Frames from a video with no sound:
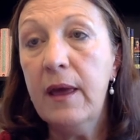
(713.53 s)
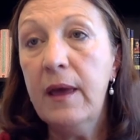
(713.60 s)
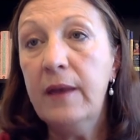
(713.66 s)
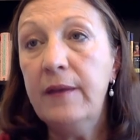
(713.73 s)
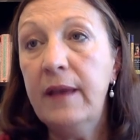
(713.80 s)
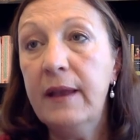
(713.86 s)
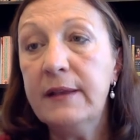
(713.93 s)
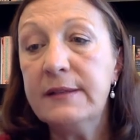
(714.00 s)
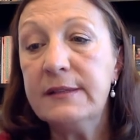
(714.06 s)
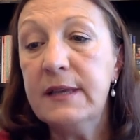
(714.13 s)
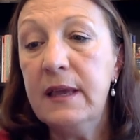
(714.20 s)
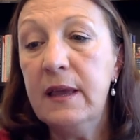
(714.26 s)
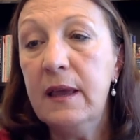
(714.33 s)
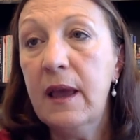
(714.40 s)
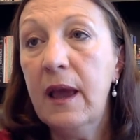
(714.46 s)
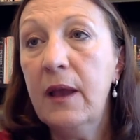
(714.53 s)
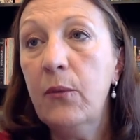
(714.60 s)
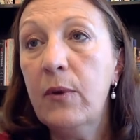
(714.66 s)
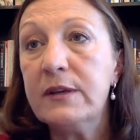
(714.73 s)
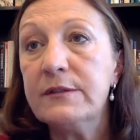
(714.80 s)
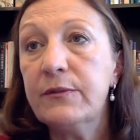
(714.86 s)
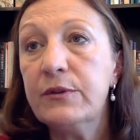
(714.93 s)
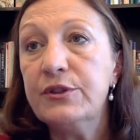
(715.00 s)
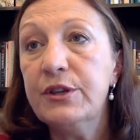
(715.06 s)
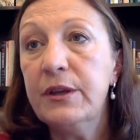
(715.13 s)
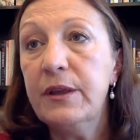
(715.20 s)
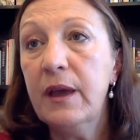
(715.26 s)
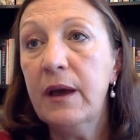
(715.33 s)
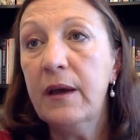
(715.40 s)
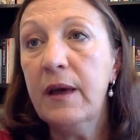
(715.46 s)
Tennessee, and West
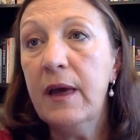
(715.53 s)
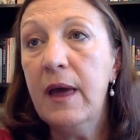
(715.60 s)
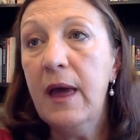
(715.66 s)
Virginia.